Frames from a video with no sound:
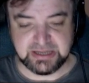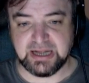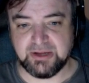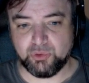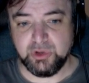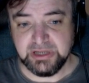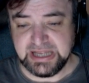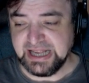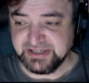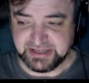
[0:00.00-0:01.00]
Oh,
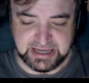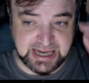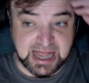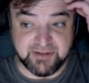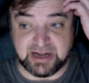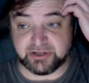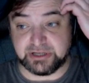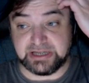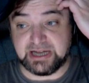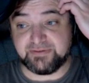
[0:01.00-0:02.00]
yes, I have
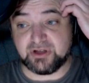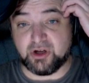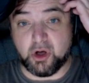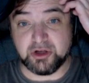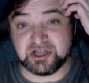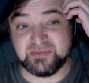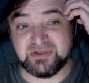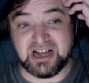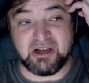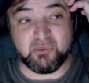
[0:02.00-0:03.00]
actually. I've got some...
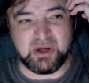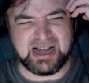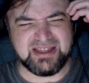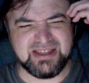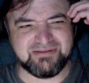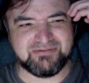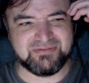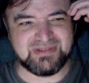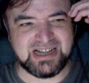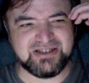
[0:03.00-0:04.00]
I
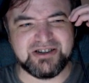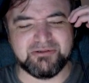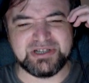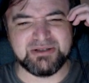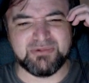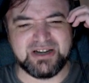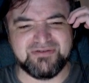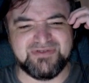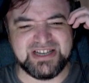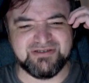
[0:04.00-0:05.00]
don't know, is it one
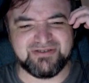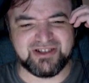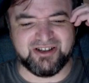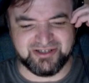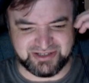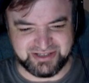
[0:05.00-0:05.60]
video I've got?